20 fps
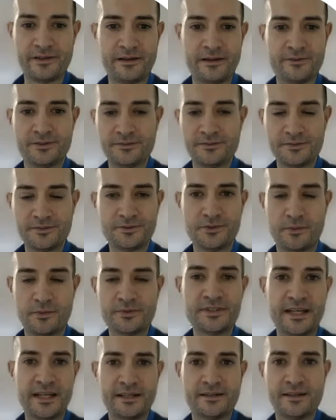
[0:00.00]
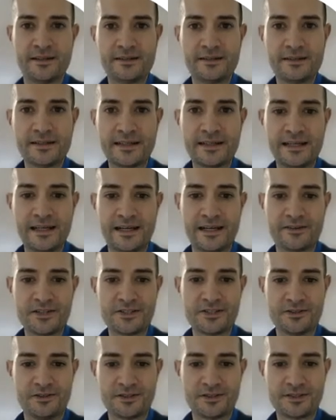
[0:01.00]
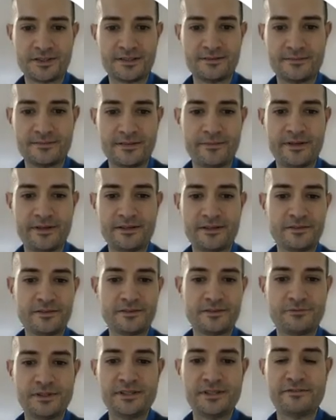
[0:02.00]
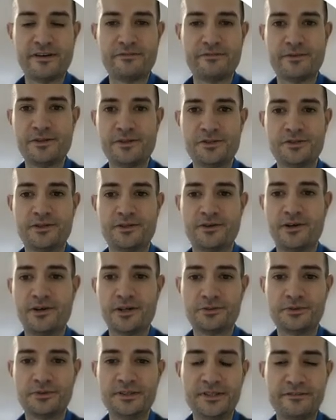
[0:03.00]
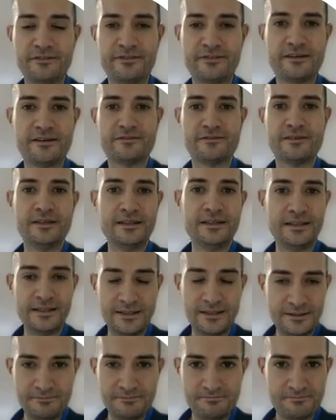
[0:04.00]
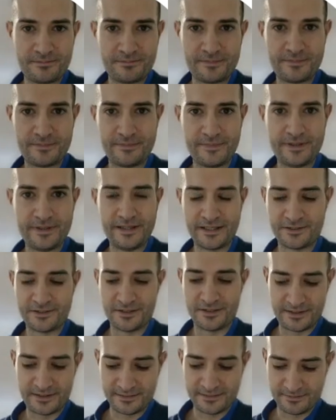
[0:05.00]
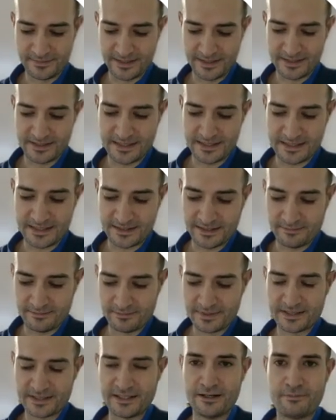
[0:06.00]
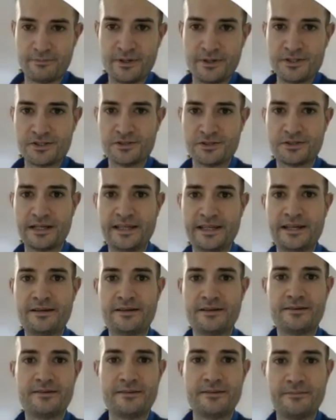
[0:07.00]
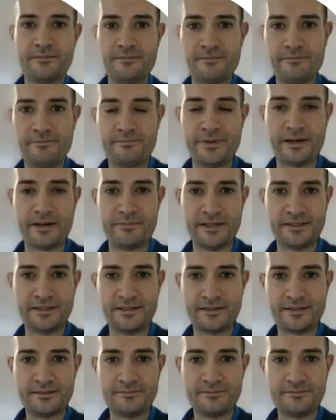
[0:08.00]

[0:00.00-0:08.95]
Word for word: you know to obtain clear results. I mean 25.0 or 25 is not is just the 0.2 kN per meter,